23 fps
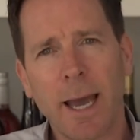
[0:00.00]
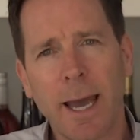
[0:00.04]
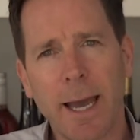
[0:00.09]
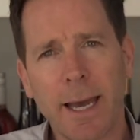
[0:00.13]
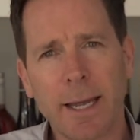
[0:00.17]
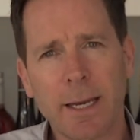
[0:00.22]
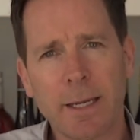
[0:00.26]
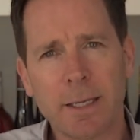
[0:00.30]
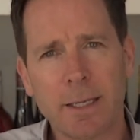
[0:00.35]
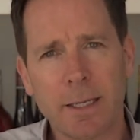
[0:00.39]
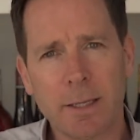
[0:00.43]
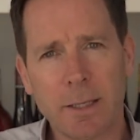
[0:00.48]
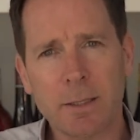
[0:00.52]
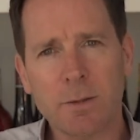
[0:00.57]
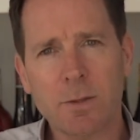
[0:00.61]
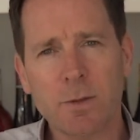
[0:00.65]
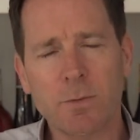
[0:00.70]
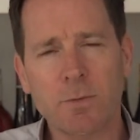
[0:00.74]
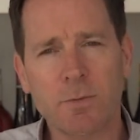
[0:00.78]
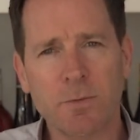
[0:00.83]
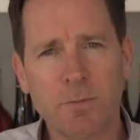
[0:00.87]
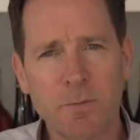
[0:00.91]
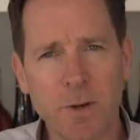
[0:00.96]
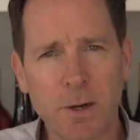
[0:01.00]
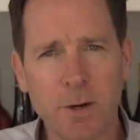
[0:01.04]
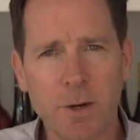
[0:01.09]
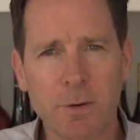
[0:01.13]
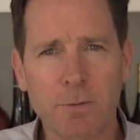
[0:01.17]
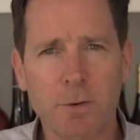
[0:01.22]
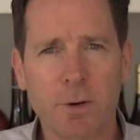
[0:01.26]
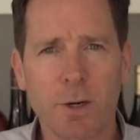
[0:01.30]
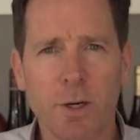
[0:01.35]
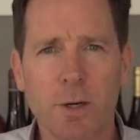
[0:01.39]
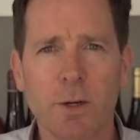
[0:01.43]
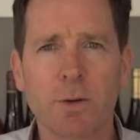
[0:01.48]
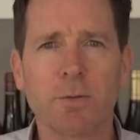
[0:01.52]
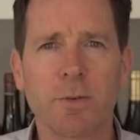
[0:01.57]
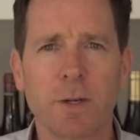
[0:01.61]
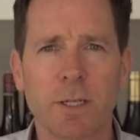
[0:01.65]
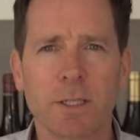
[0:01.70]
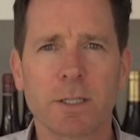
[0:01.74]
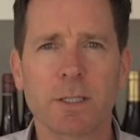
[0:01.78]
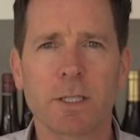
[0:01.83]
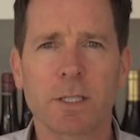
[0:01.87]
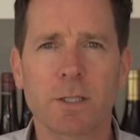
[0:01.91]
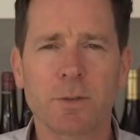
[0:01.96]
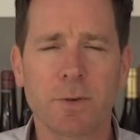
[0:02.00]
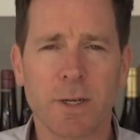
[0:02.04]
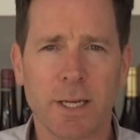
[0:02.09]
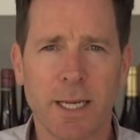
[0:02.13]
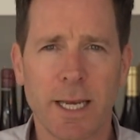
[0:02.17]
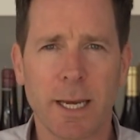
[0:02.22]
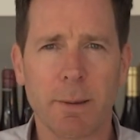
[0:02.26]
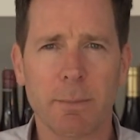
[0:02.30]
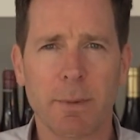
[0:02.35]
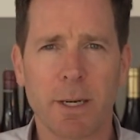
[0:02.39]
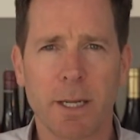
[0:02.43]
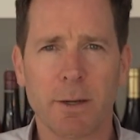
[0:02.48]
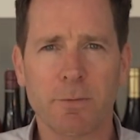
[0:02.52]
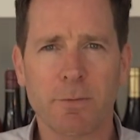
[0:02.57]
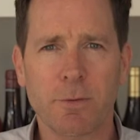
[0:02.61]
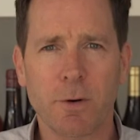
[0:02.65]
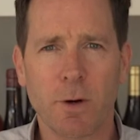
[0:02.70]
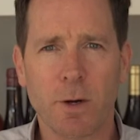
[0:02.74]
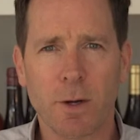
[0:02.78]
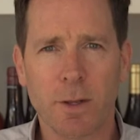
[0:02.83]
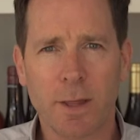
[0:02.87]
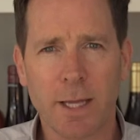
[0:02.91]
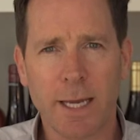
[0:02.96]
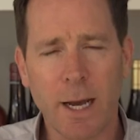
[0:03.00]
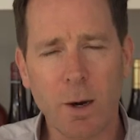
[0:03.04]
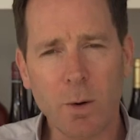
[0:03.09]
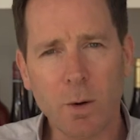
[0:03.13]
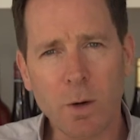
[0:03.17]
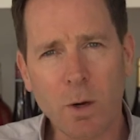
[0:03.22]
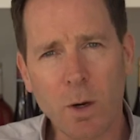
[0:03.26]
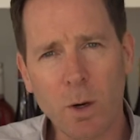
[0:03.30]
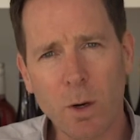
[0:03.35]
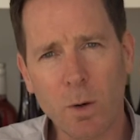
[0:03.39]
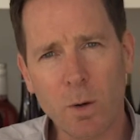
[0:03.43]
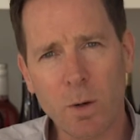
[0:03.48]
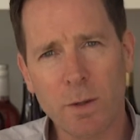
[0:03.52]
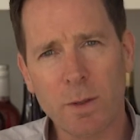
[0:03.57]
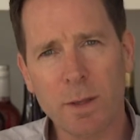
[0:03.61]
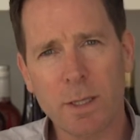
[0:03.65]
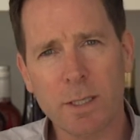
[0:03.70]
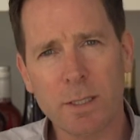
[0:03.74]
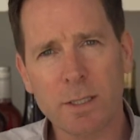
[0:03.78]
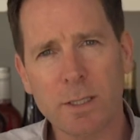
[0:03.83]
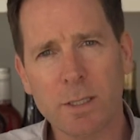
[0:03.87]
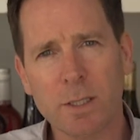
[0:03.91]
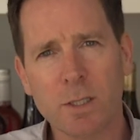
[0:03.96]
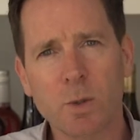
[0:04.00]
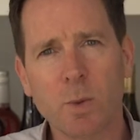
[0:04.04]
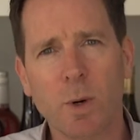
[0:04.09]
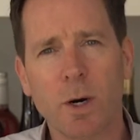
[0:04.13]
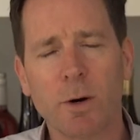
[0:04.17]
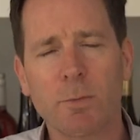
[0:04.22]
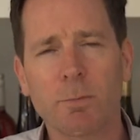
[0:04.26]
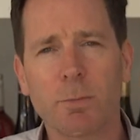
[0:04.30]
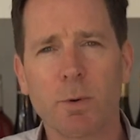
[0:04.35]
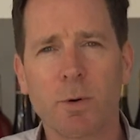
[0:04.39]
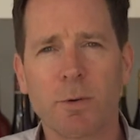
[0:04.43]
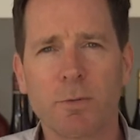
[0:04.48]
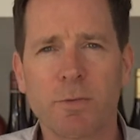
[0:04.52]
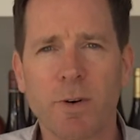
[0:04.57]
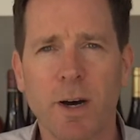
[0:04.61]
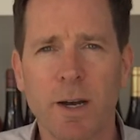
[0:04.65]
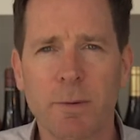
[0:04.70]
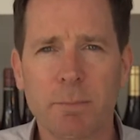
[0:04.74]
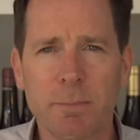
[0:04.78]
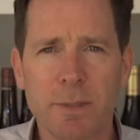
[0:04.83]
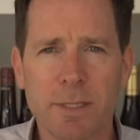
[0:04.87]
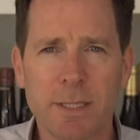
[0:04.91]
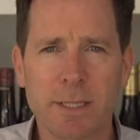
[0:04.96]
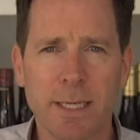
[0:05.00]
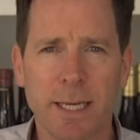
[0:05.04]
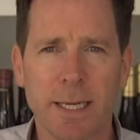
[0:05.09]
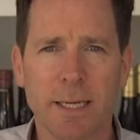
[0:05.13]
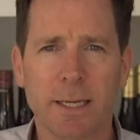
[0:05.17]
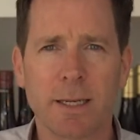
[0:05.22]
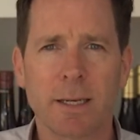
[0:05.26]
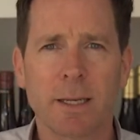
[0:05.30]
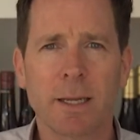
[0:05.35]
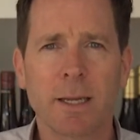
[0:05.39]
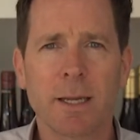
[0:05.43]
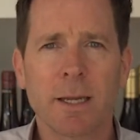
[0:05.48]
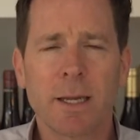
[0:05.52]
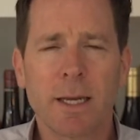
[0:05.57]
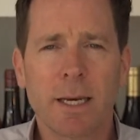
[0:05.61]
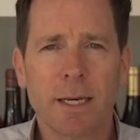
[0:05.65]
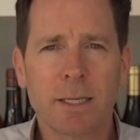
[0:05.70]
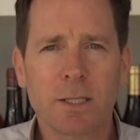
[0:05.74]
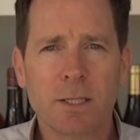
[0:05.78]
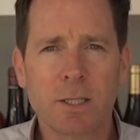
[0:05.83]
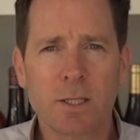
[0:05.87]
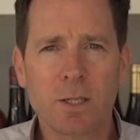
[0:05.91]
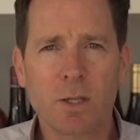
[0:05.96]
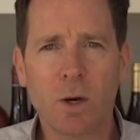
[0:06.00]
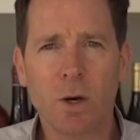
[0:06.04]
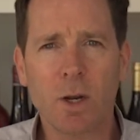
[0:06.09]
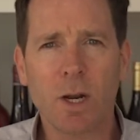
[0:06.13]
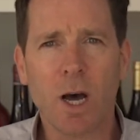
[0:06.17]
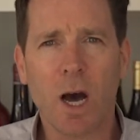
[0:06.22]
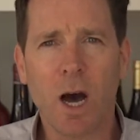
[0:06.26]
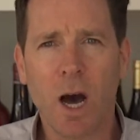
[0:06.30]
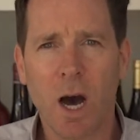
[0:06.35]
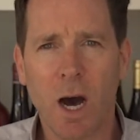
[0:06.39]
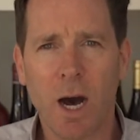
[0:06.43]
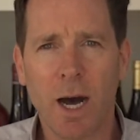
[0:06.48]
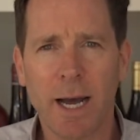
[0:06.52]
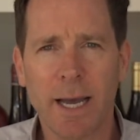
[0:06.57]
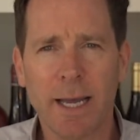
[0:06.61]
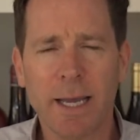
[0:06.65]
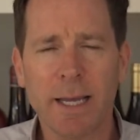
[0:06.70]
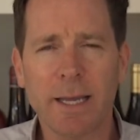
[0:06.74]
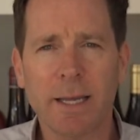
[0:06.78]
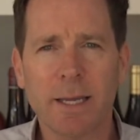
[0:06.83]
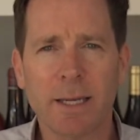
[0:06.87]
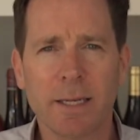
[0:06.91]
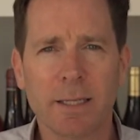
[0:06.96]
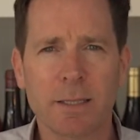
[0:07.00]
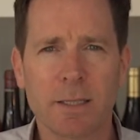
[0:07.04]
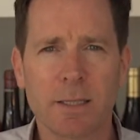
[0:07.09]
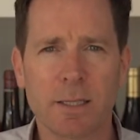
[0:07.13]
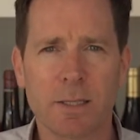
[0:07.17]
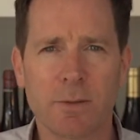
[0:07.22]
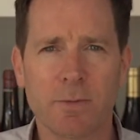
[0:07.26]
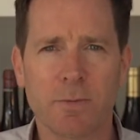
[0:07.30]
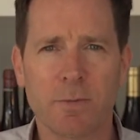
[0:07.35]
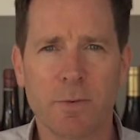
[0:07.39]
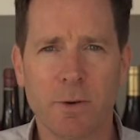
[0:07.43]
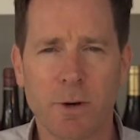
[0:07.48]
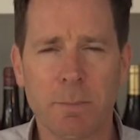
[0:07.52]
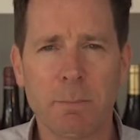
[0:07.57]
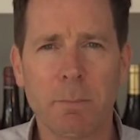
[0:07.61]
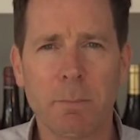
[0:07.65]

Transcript: And it's a very, very good vintage for Cabernet Franc. The alcohol on this is 12.5%. It's not high, it's very